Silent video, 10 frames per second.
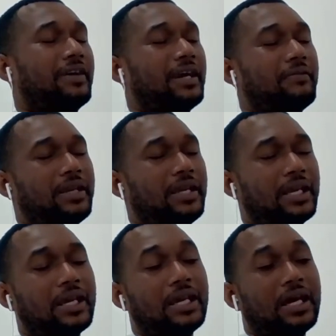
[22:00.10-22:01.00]
very,
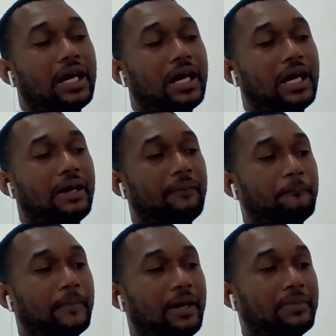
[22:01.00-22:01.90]

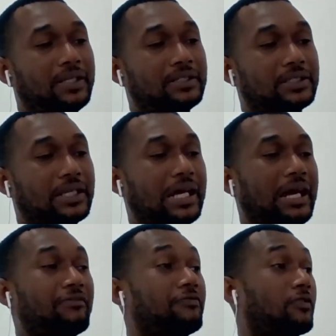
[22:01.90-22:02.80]
I mean, that
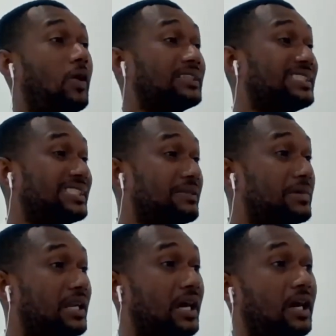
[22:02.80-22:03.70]
are quite
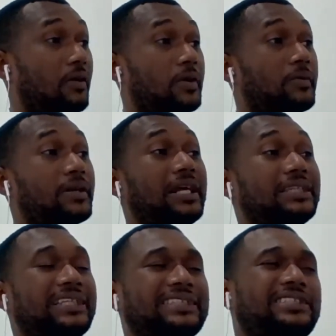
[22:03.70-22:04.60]
similar, we
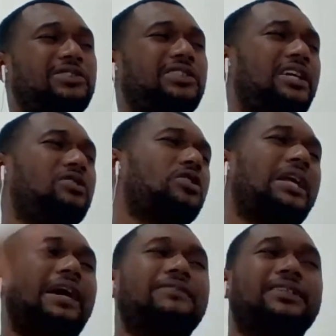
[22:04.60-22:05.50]
realize that they usually
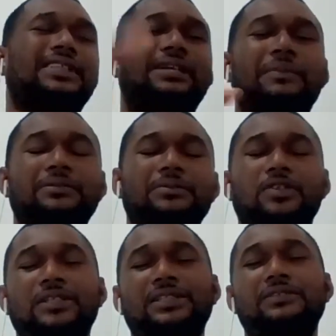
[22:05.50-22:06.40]
have the same
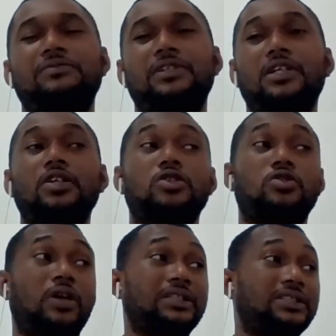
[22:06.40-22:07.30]
administrative
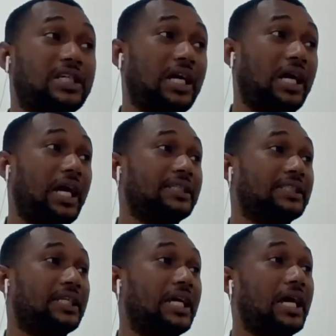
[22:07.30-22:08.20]
structure,
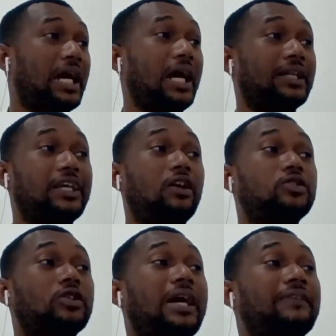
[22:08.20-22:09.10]
and they
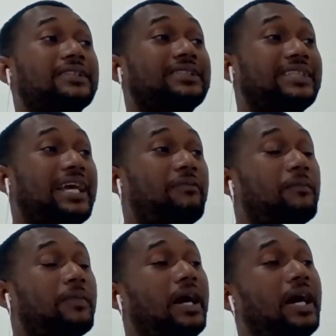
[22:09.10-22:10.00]
also have the same